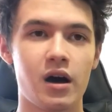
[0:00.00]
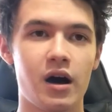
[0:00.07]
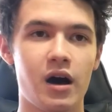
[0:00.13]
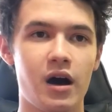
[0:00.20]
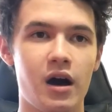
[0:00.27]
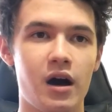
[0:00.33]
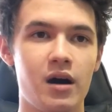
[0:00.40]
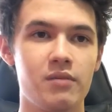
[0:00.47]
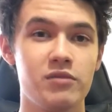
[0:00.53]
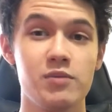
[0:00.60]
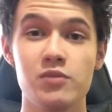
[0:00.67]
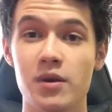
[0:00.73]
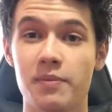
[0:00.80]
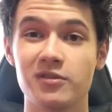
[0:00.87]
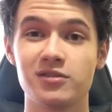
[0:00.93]
Uh, hit
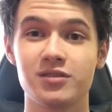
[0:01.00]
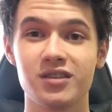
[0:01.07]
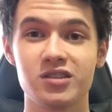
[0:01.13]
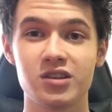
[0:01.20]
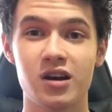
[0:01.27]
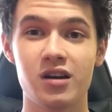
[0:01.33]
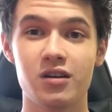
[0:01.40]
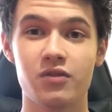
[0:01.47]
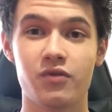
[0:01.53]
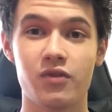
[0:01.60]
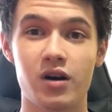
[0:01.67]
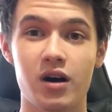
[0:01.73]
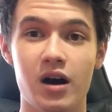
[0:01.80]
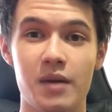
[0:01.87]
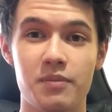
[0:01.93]
me up on TikTok.
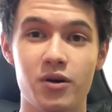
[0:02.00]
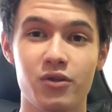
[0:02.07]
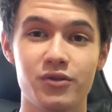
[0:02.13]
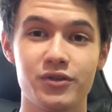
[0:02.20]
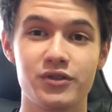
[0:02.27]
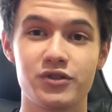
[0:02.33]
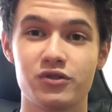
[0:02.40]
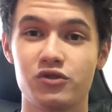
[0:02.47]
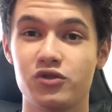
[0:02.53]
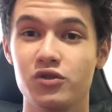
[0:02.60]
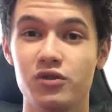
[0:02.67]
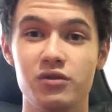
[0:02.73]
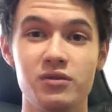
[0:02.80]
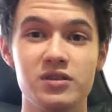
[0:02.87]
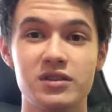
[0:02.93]
I post two
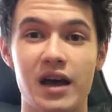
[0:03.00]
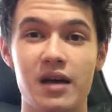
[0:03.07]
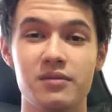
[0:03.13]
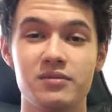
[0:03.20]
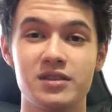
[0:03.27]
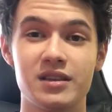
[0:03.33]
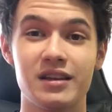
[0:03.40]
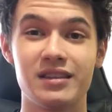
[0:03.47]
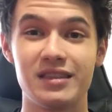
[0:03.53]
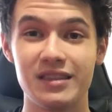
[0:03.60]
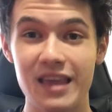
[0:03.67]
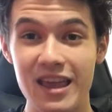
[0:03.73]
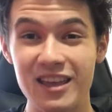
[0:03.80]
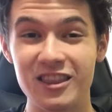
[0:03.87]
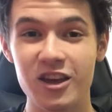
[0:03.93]
to three times a
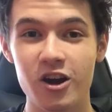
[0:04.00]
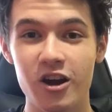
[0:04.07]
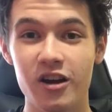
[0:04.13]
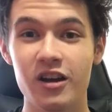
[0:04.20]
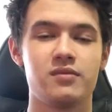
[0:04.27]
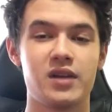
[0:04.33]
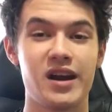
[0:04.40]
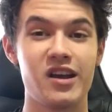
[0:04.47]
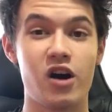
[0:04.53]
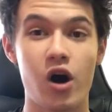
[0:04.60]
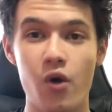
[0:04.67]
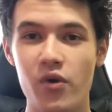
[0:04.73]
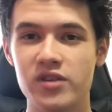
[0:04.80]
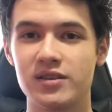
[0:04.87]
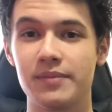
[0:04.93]
day there, and I
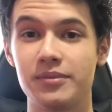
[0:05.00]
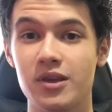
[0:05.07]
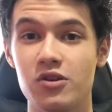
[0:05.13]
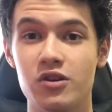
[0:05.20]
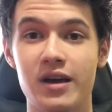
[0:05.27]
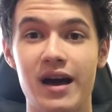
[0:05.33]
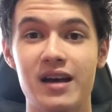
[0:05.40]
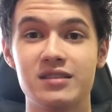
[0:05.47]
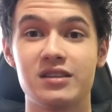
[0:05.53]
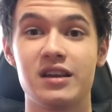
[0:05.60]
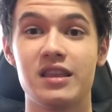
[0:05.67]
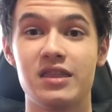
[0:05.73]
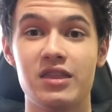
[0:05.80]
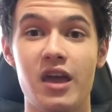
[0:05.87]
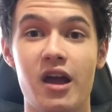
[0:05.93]
always update you guys
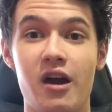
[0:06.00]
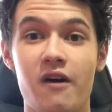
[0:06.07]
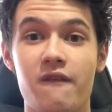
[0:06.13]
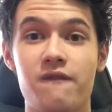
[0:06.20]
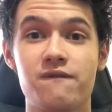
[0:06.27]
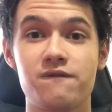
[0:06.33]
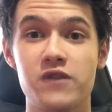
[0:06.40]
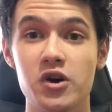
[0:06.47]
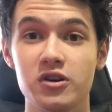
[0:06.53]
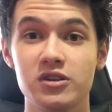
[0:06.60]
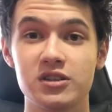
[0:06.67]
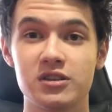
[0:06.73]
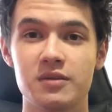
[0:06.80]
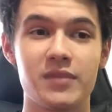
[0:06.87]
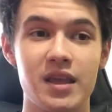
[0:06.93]
there
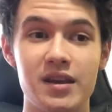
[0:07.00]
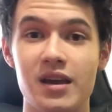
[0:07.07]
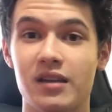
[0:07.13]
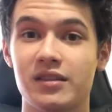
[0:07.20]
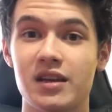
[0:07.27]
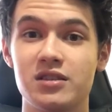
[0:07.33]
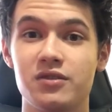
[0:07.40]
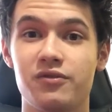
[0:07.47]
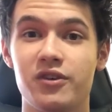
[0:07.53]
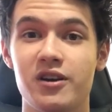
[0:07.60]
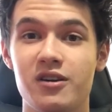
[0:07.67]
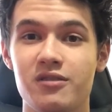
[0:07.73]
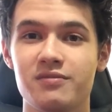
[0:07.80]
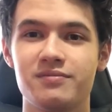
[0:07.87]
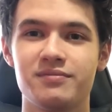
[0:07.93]
first. And yeah, that's it for
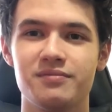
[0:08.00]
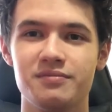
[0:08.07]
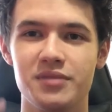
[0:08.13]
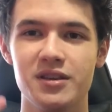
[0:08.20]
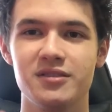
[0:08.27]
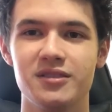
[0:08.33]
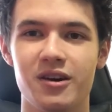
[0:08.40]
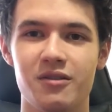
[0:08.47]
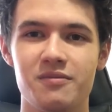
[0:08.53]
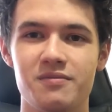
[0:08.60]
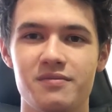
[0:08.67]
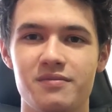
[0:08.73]
now. Peace out.